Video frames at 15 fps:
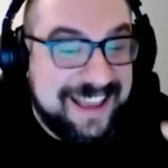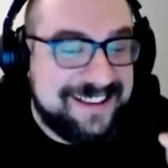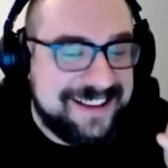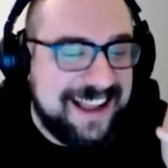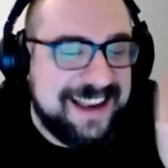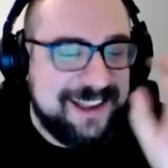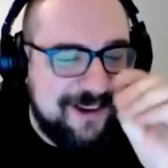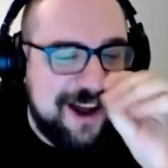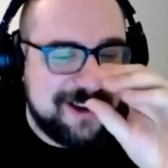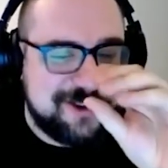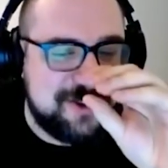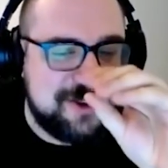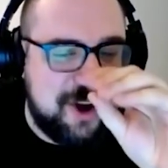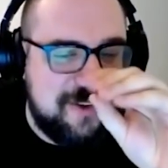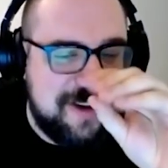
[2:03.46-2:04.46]
your
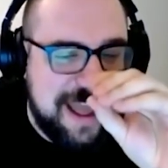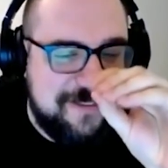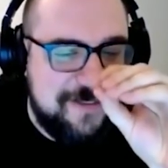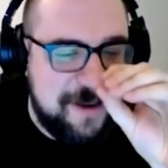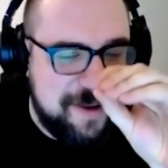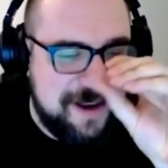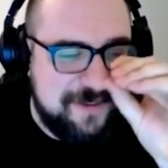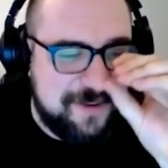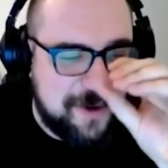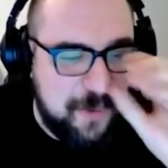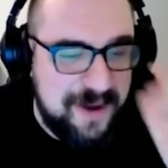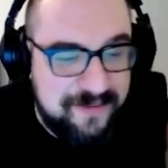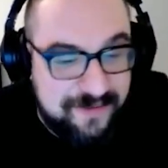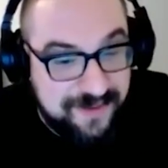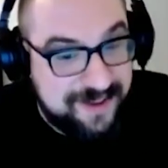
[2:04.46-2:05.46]
arsehole's already having a bit of a
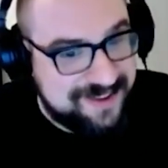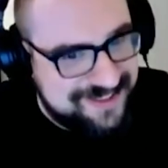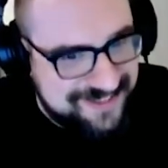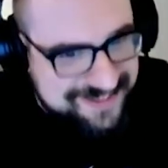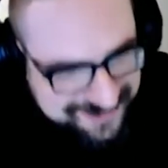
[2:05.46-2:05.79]
quiver, so it's,